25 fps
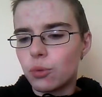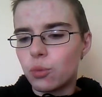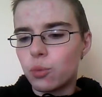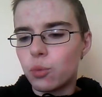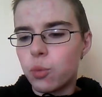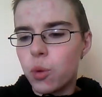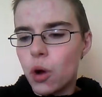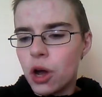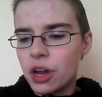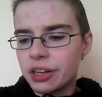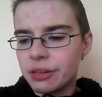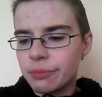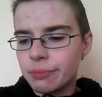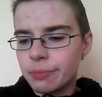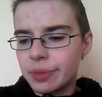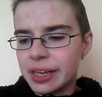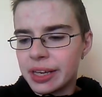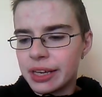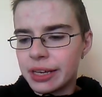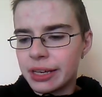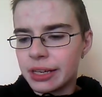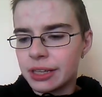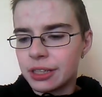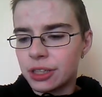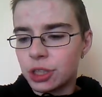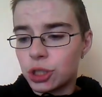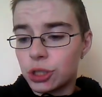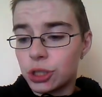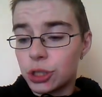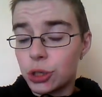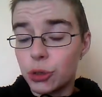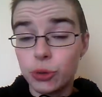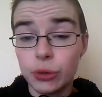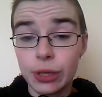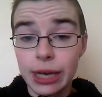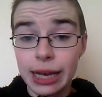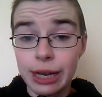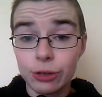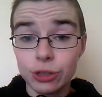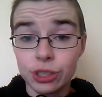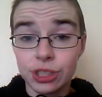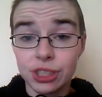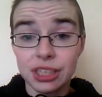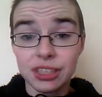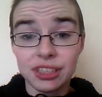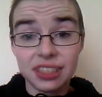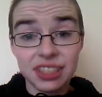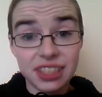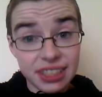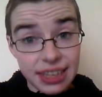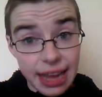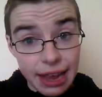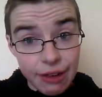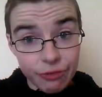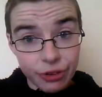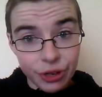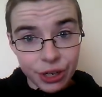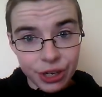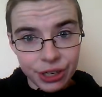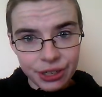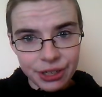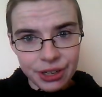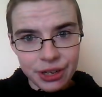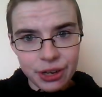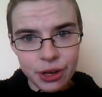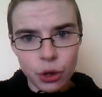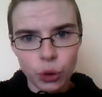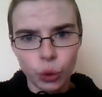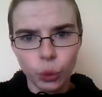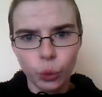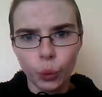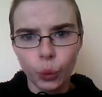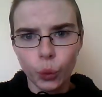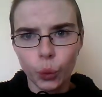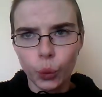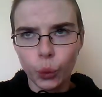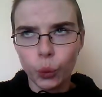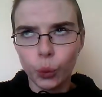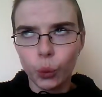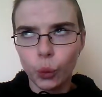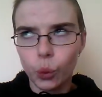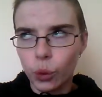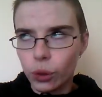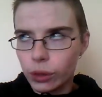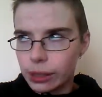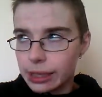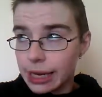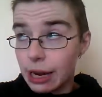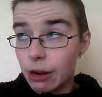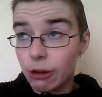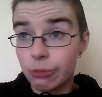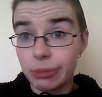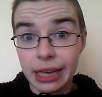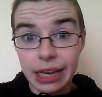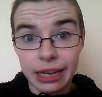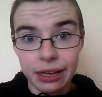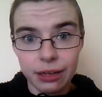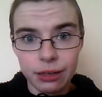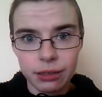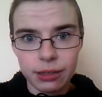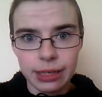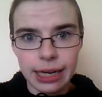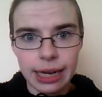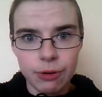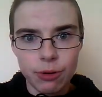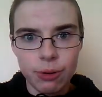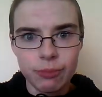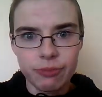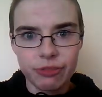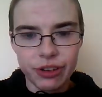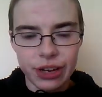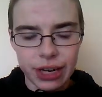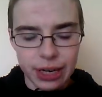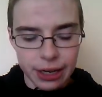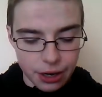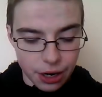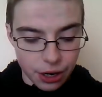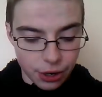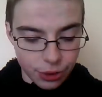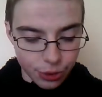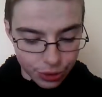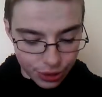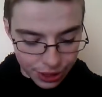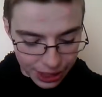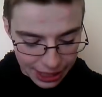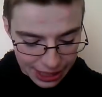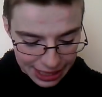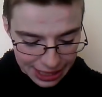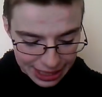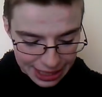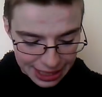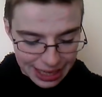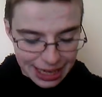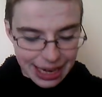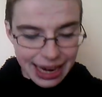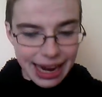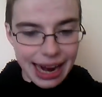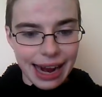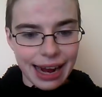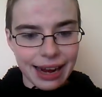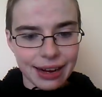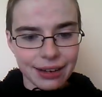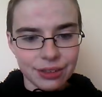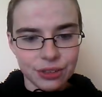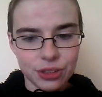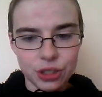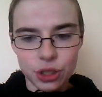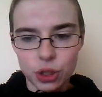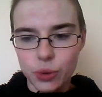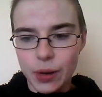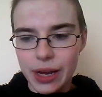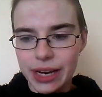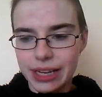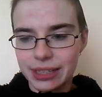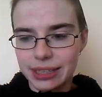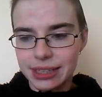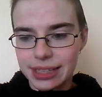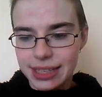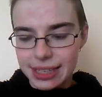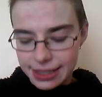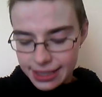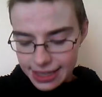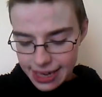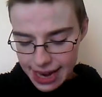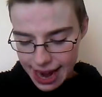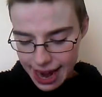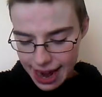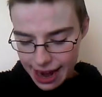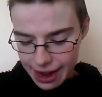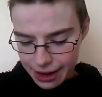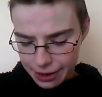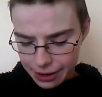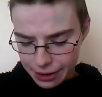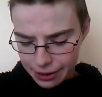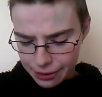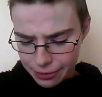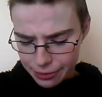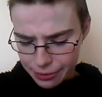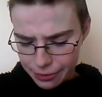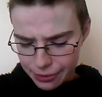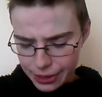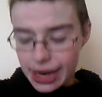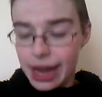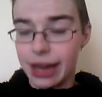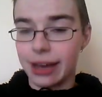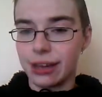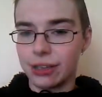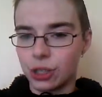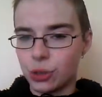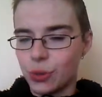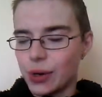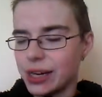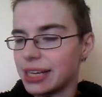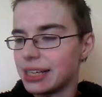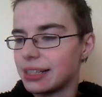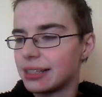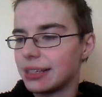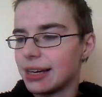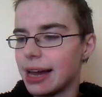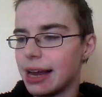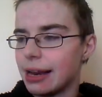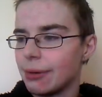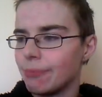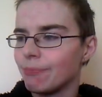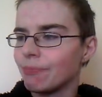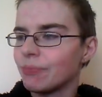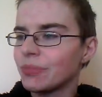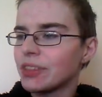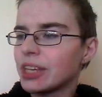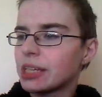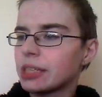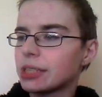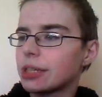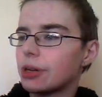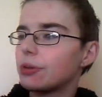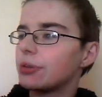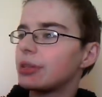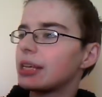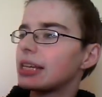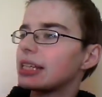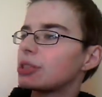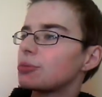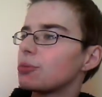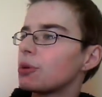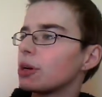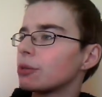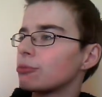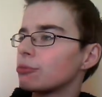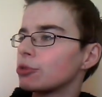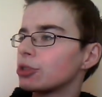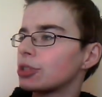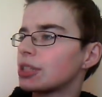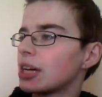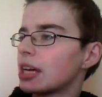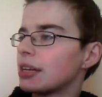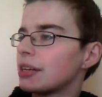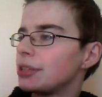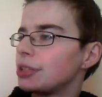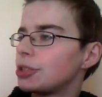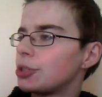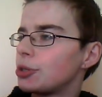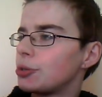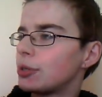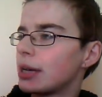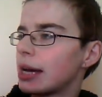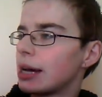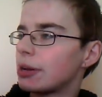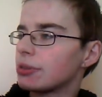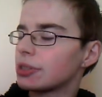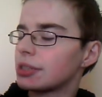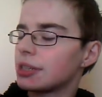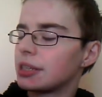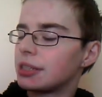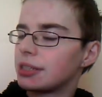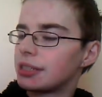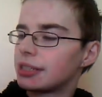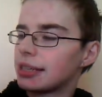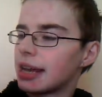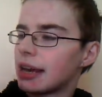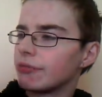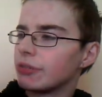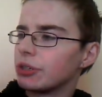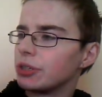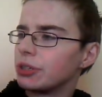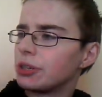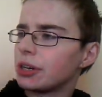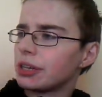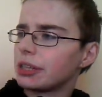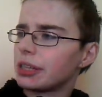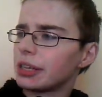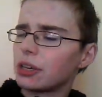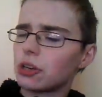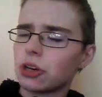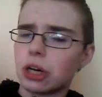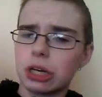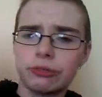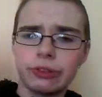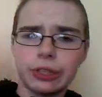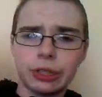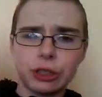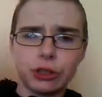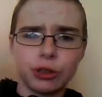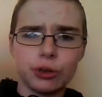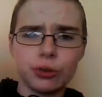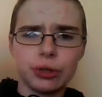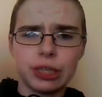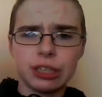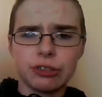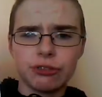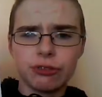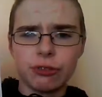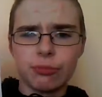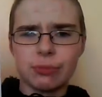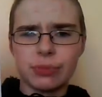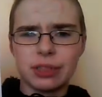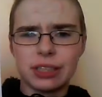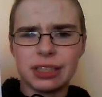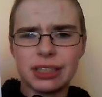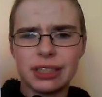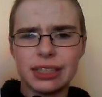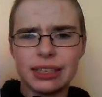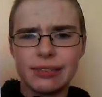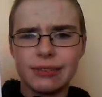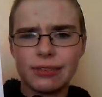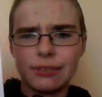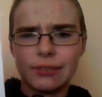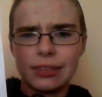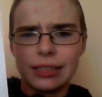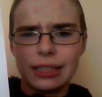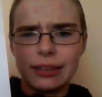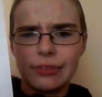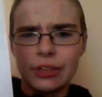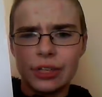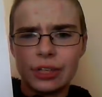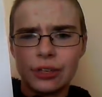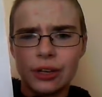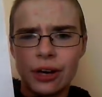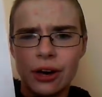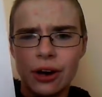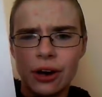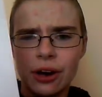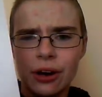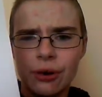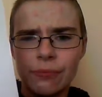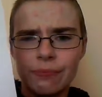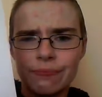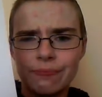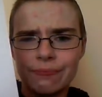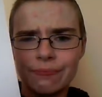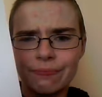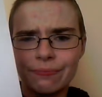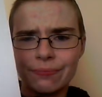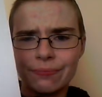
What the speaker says: one being in 2007, now I'm feeling old, and 2010. Yeah, 2010. So this one was done in 2007. I think I redrew this from DeviantArt.